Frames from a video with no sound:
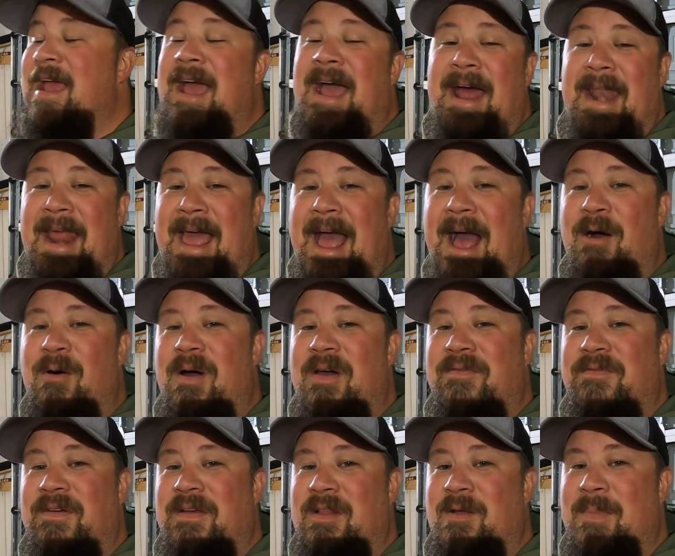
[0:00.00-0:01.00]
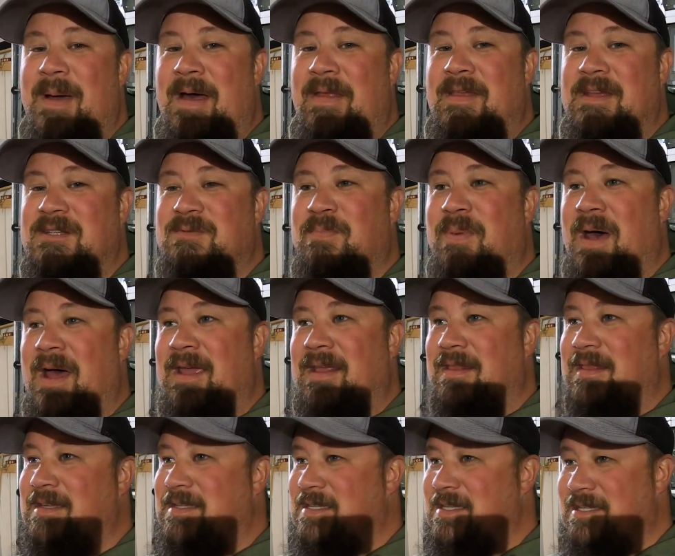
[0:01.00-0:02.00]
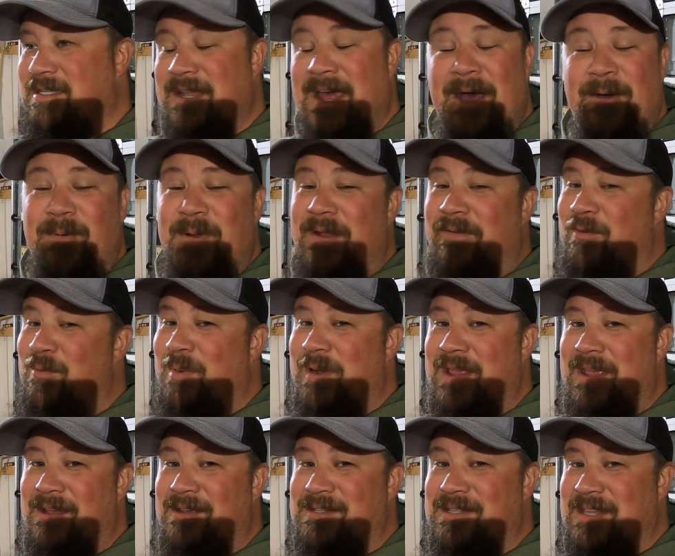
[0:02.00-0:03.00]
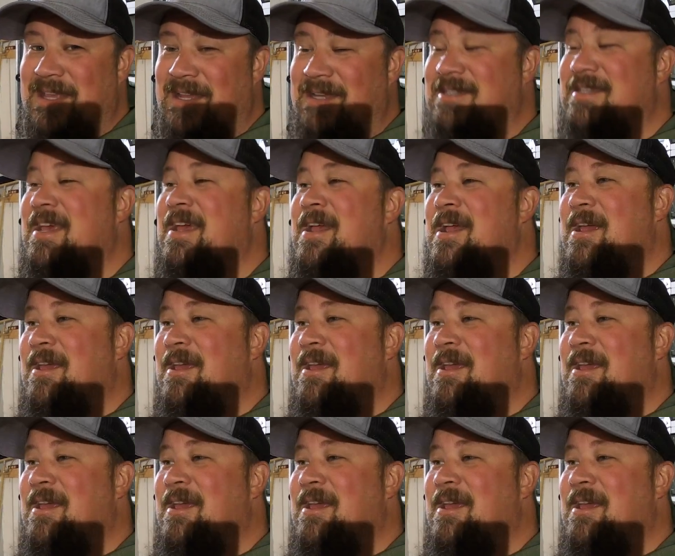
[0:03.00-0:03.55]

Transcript: and how I feel about this bike. This is not what everybody else thinks.